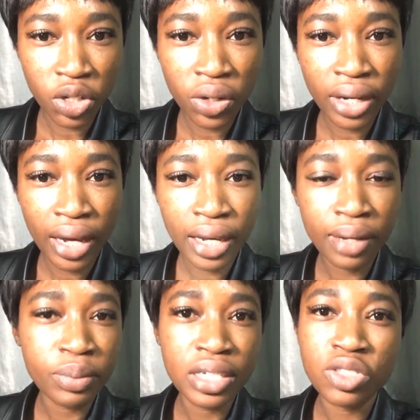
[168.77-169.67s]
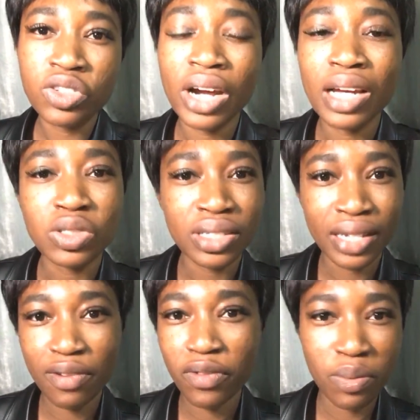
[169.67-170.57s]
Okay, please try to share
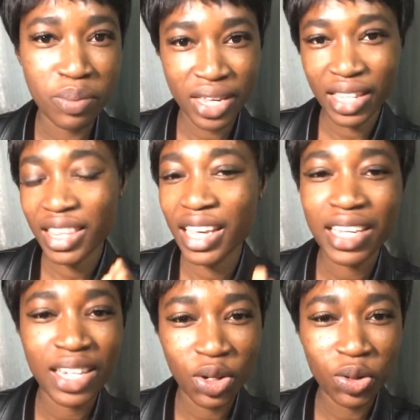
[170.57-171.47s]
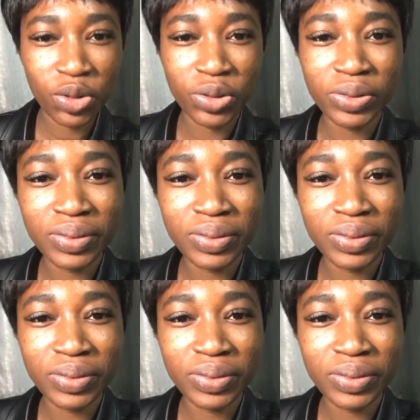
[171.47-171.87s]
for me. Thank you.